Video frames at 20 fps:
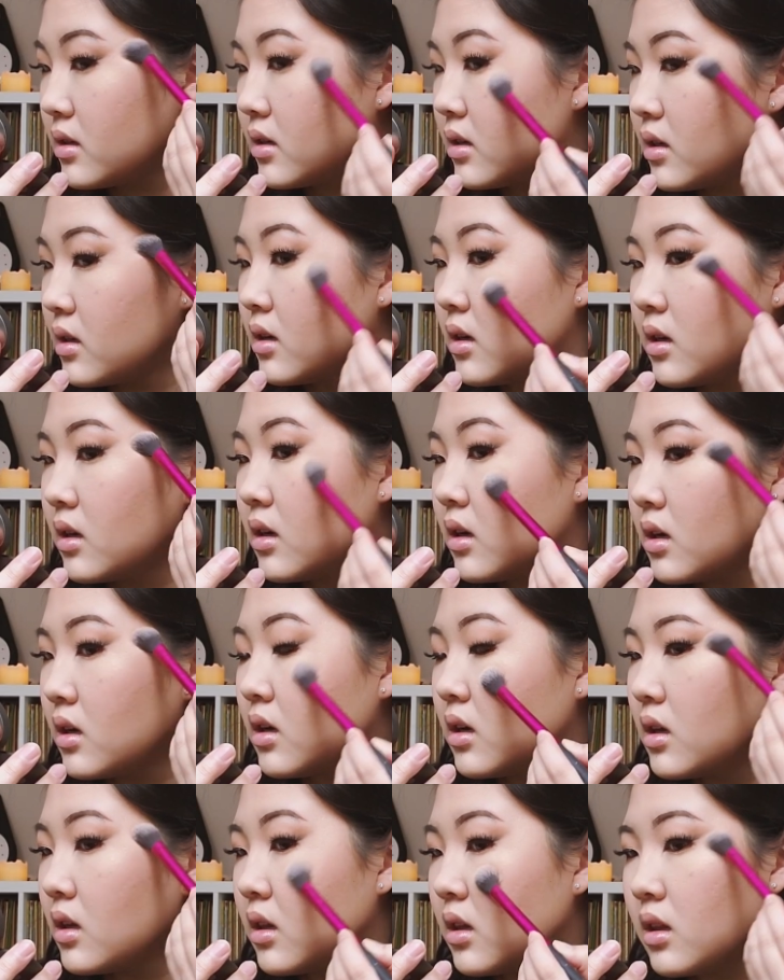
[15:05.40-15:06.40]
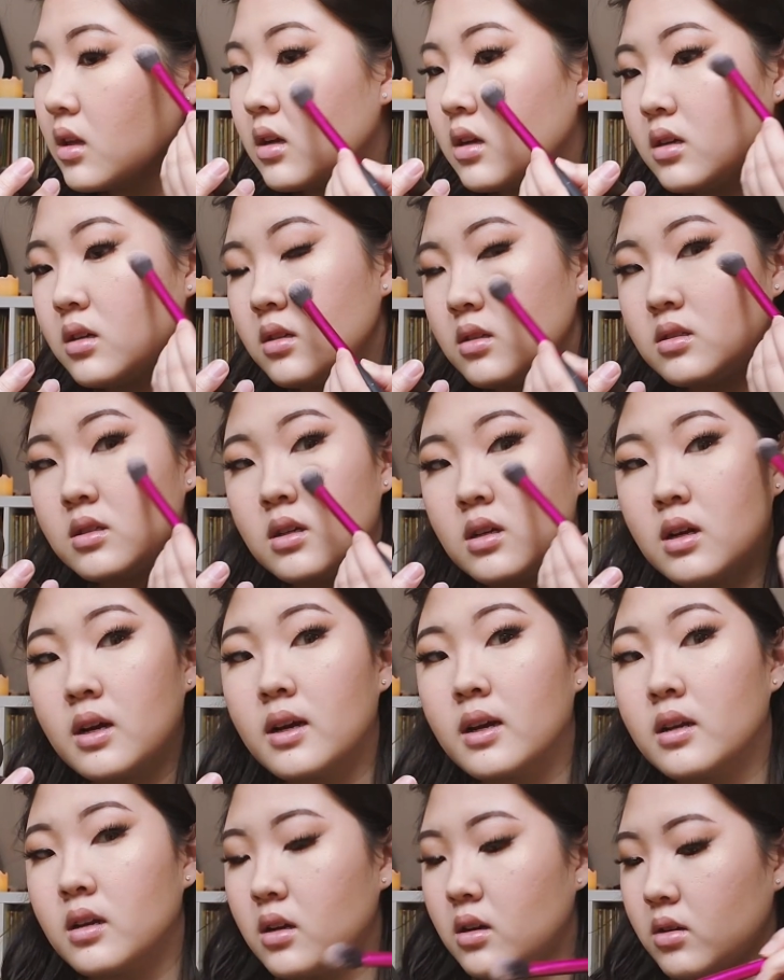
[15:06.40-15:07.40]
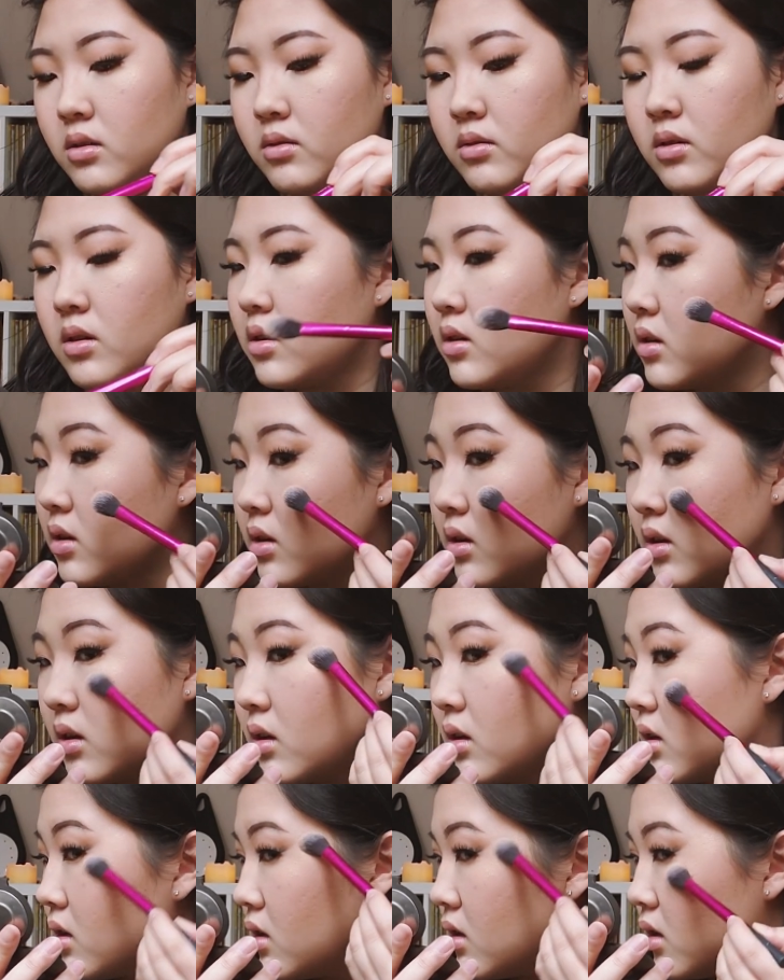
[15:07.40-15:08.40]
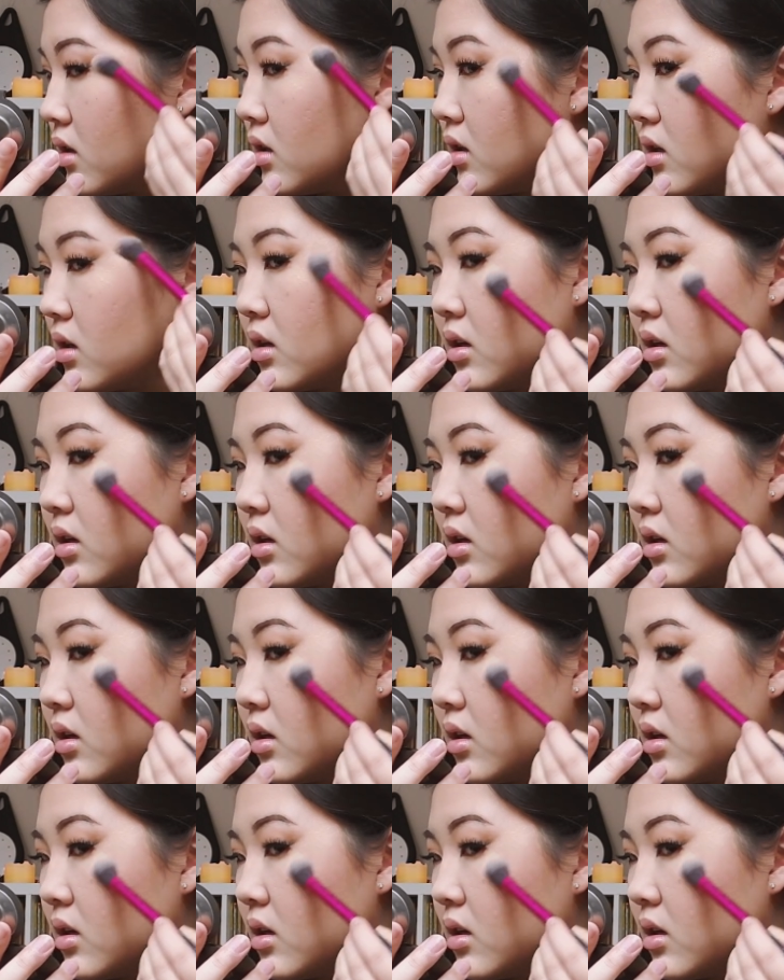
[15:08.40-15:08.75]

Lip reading: [no speech]